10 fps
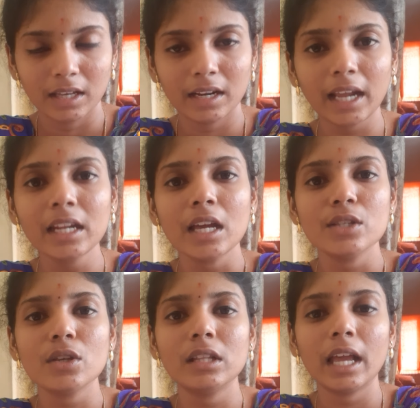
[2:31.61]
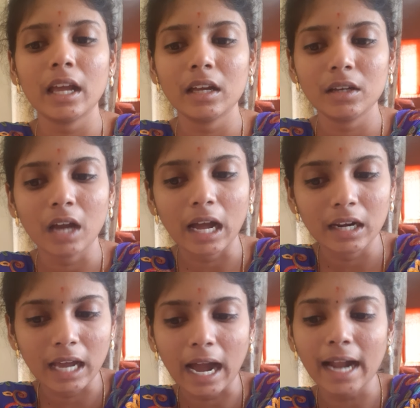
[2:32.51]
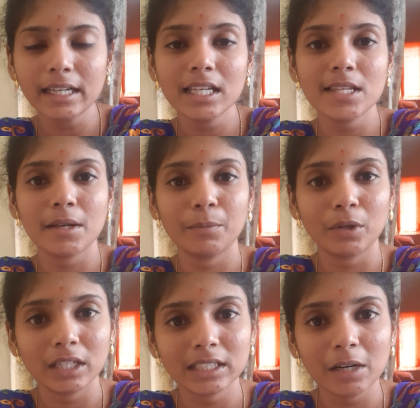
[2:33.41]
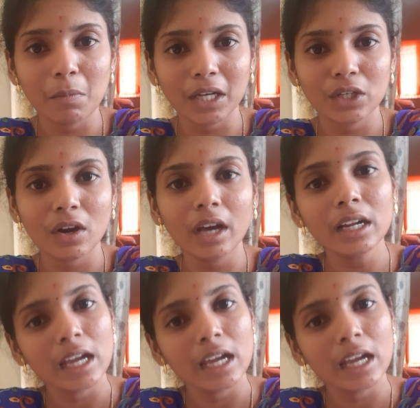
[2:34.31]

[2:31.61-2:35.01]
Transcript: Right, so their heart is protected by your